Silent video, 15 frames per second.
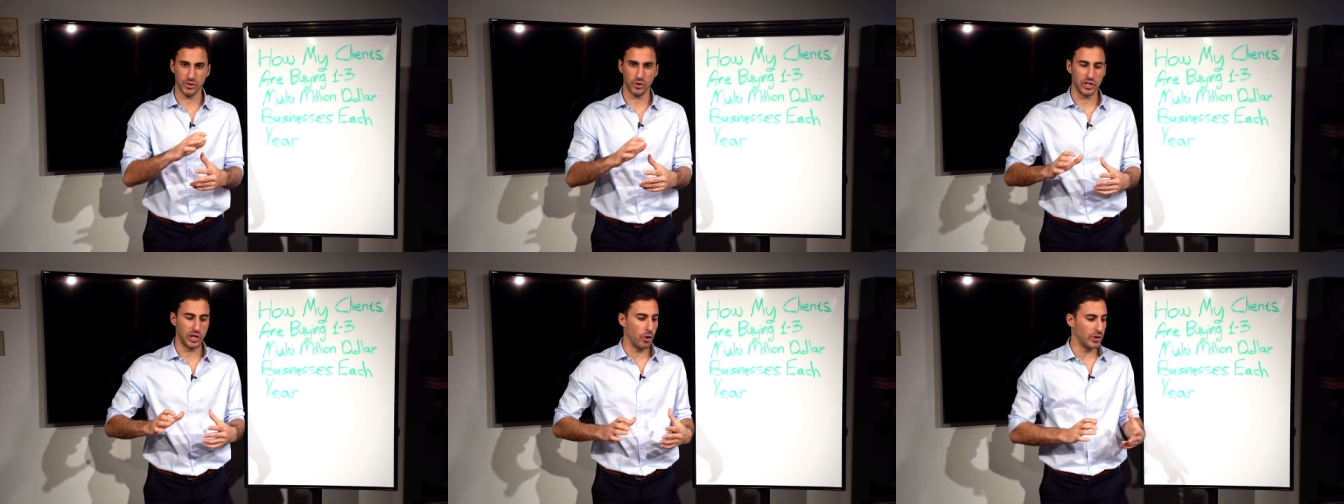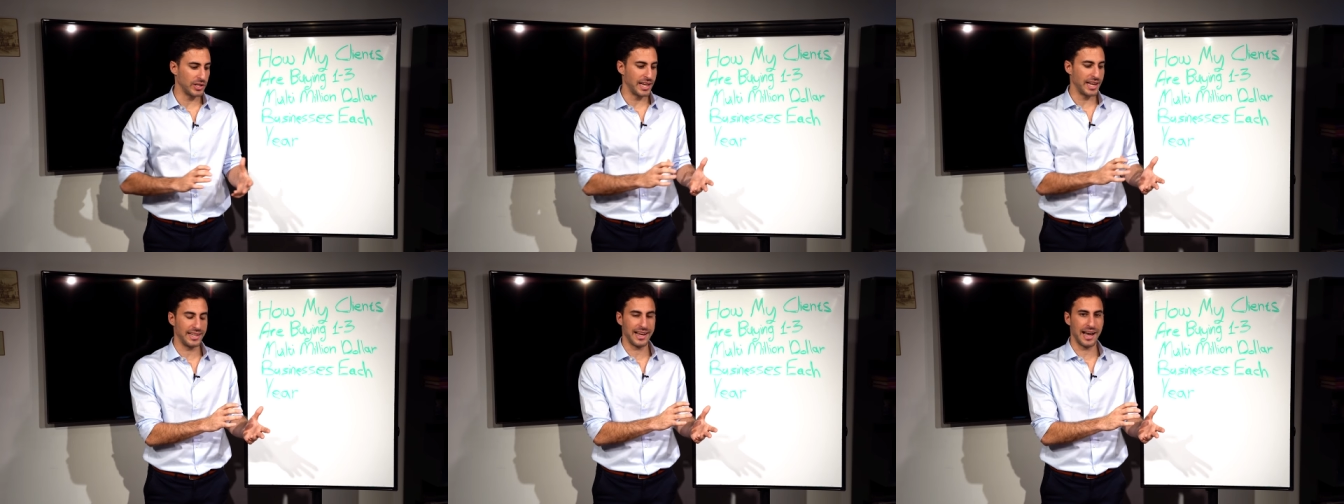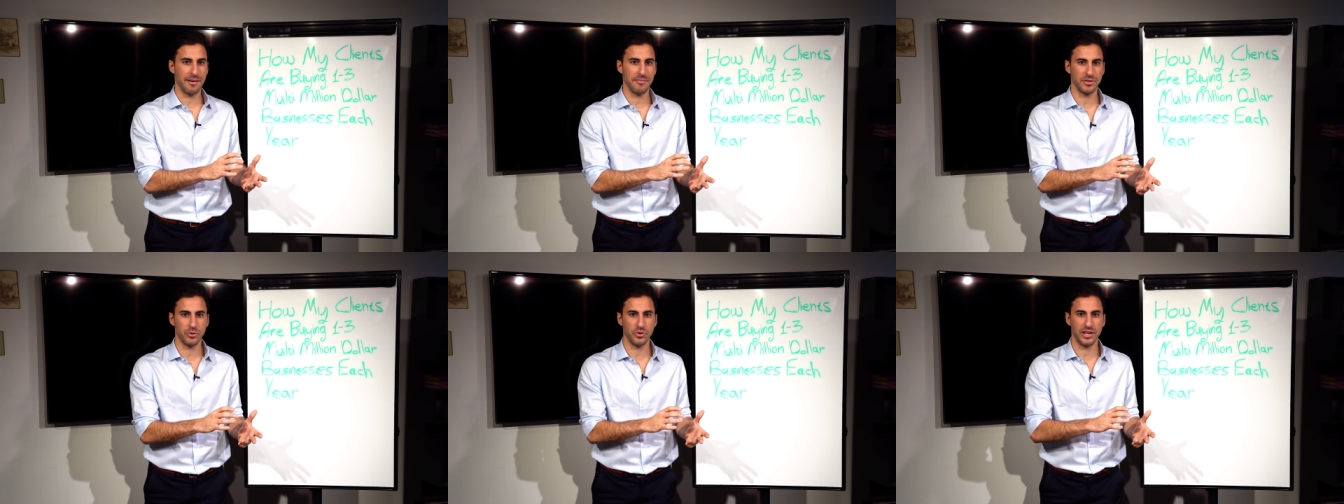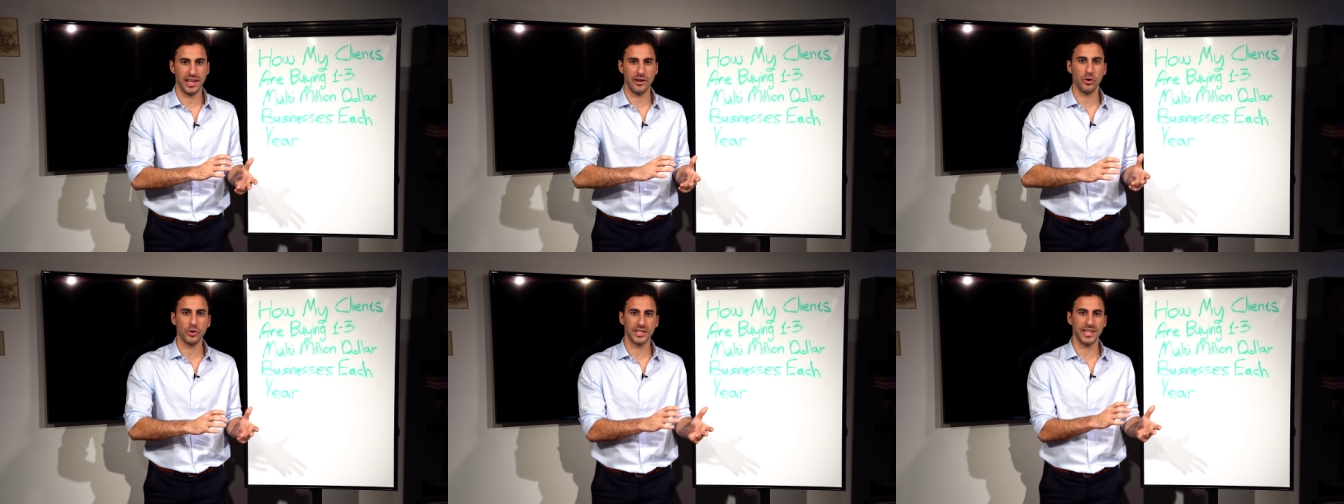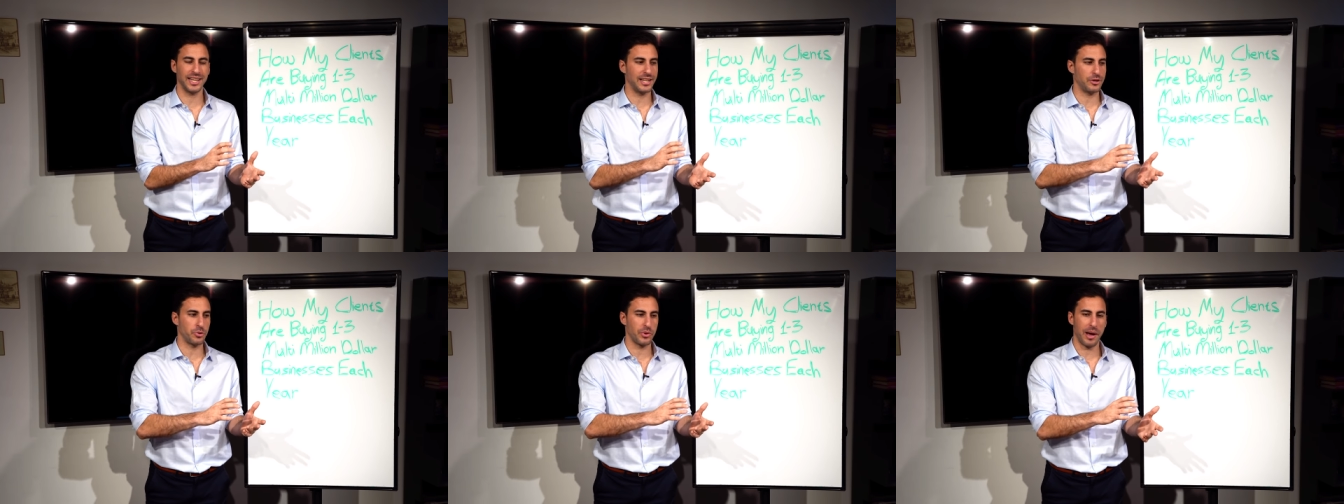So they only, need come, they only
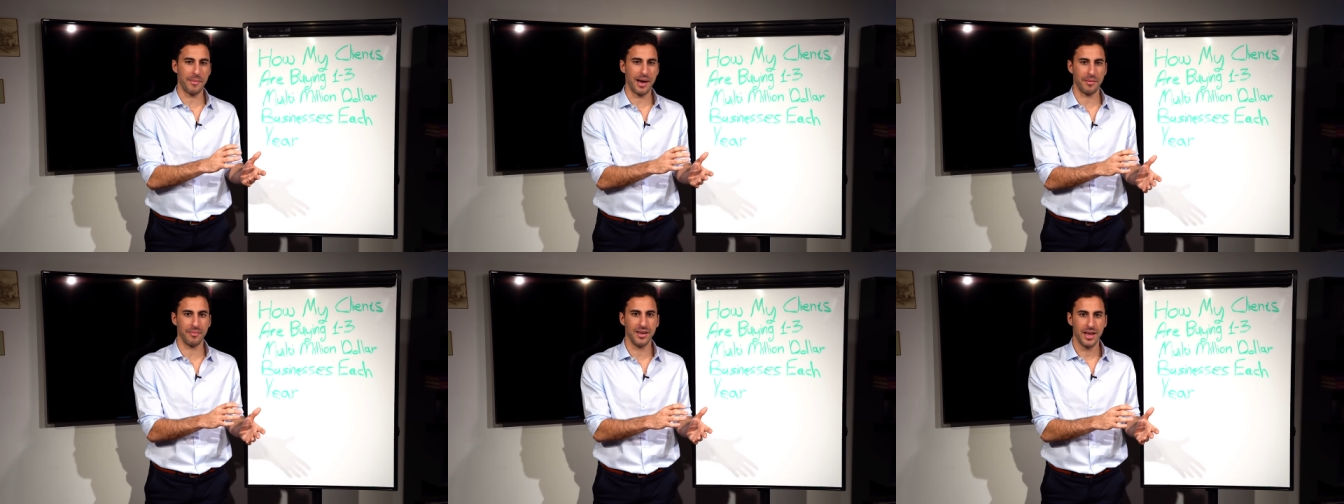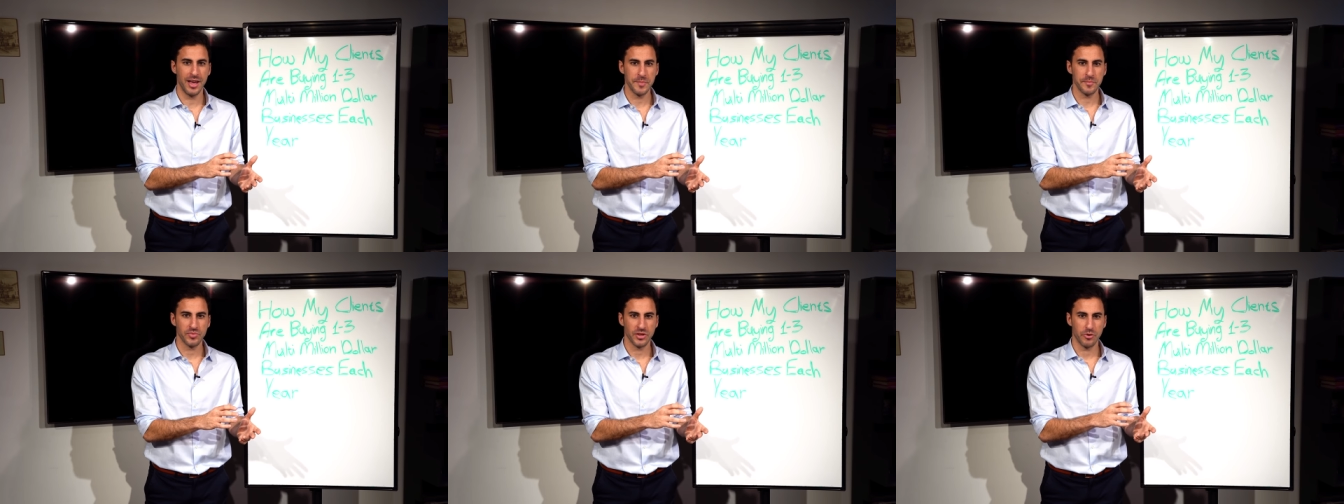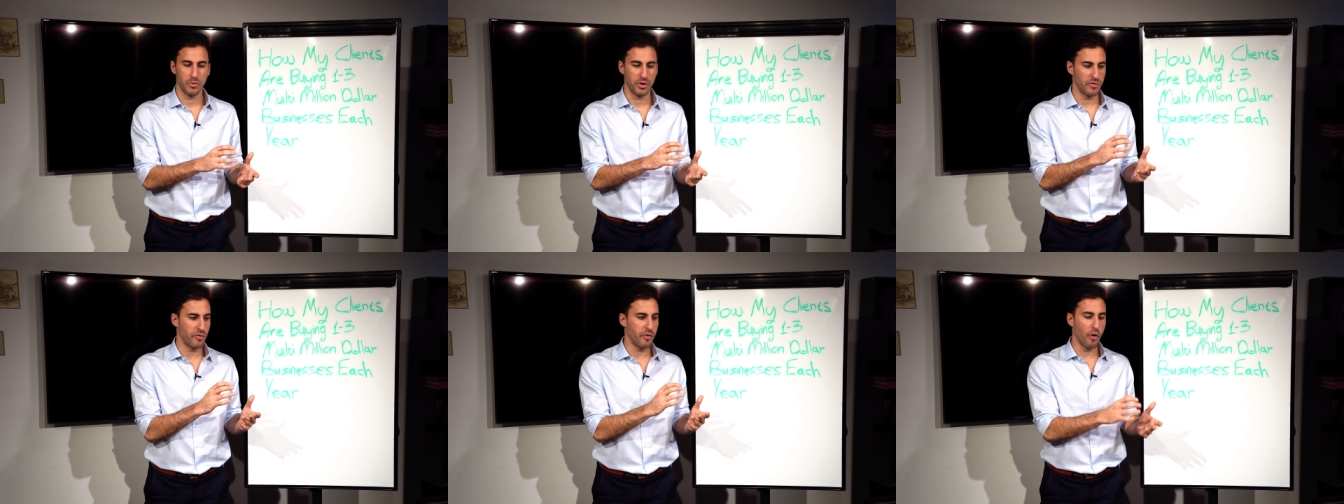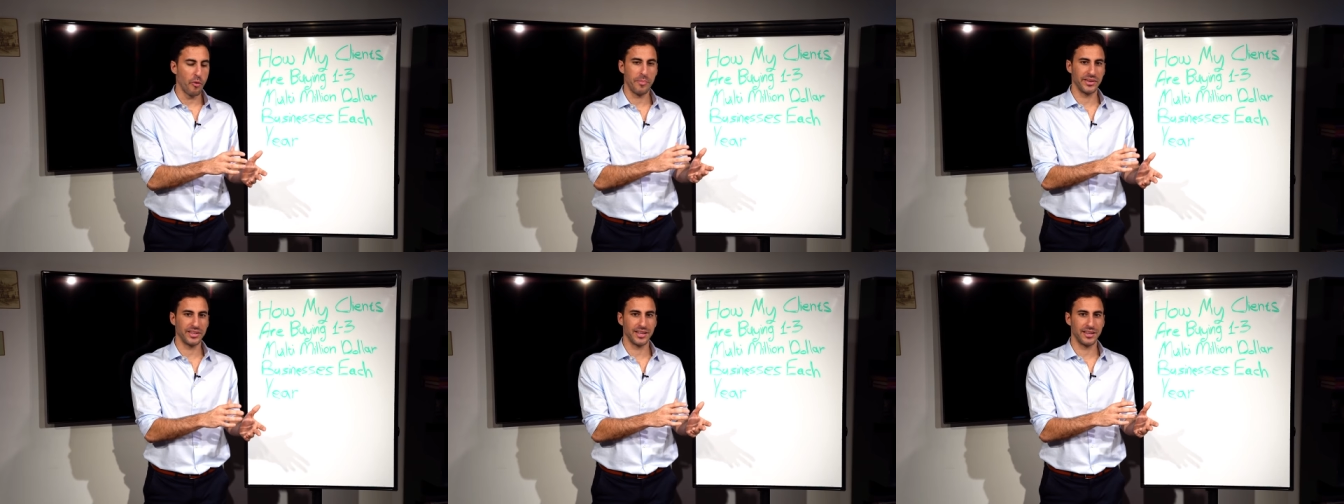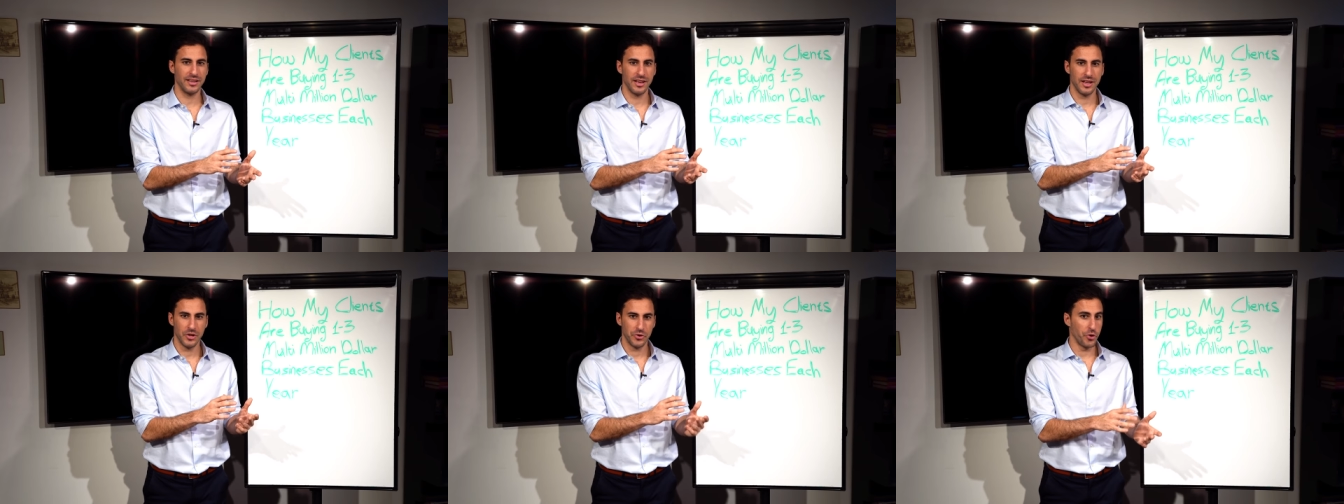needed to come up with $4
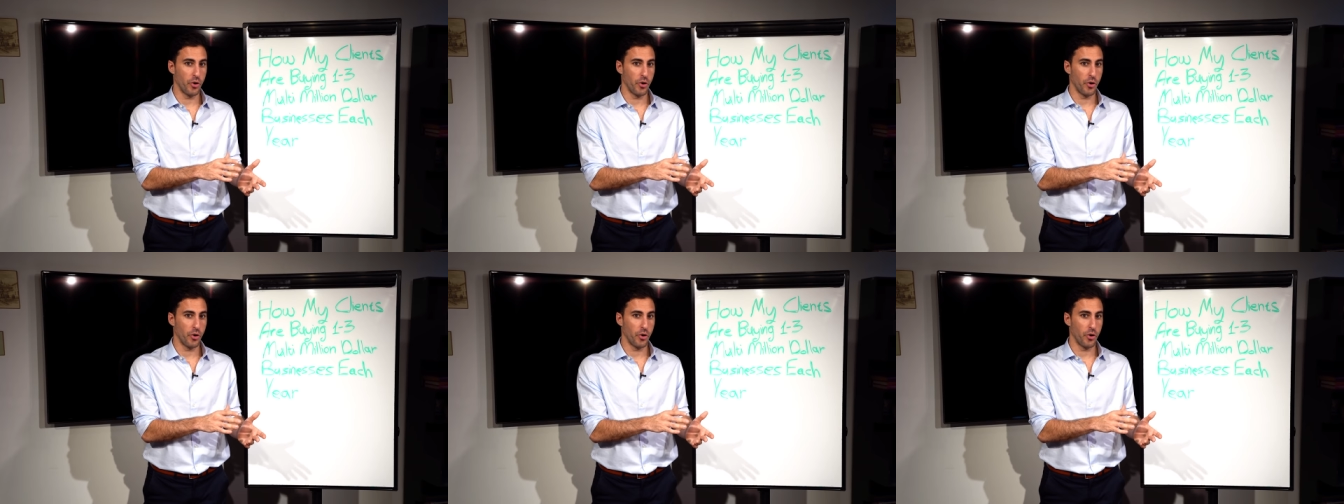billion